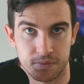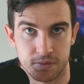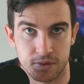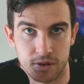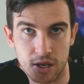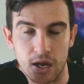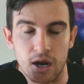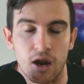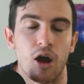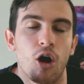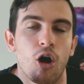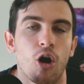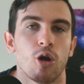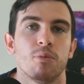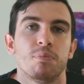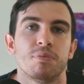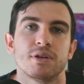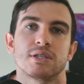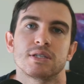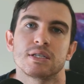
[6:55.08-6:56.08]
And I hope
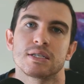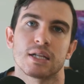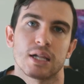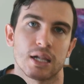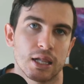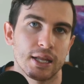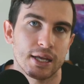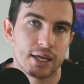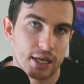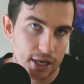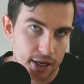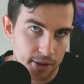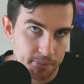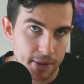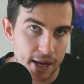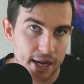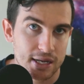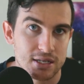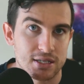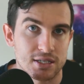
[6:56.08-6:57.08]
this is clicking and
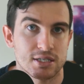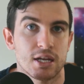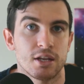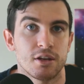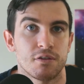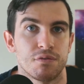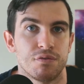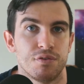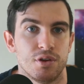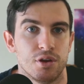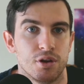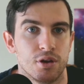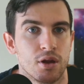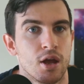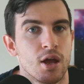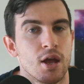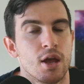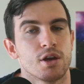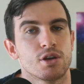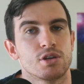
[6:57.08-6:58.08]
making sense for you,
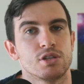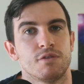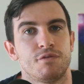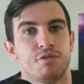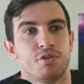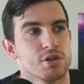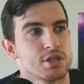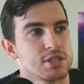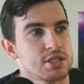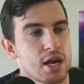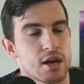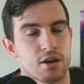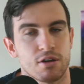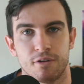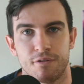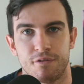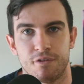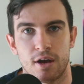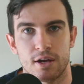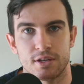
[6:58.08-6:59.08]
because if you're
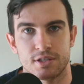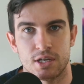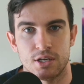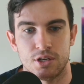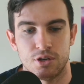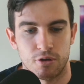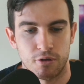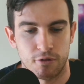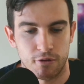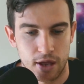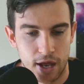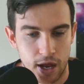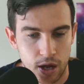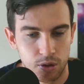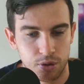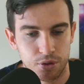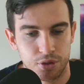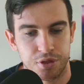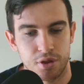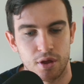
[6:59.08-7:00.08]
sacrificing your
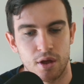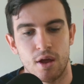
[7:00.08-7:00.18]
health,